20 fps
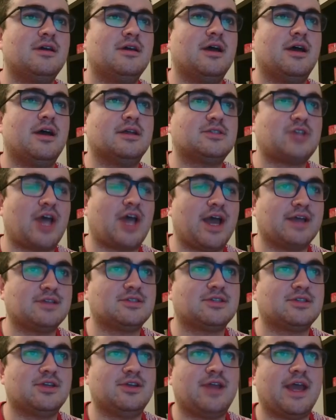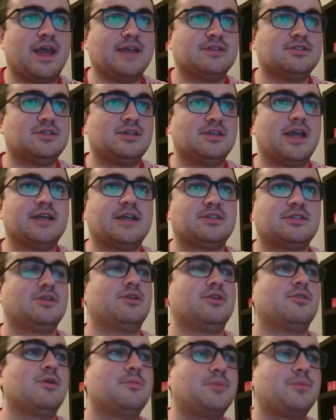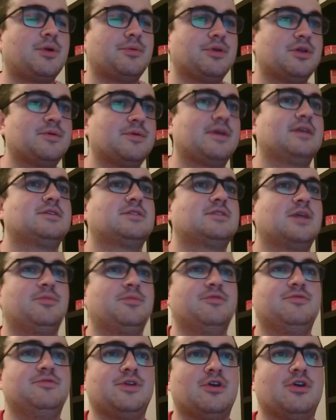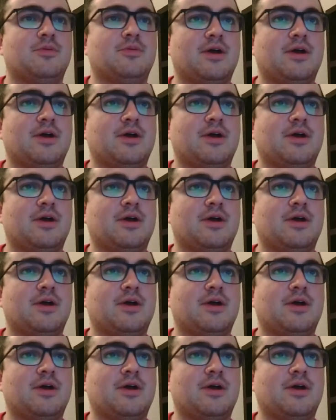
uh, tags and Etsy SEO. I'm probably gonna make a separate video about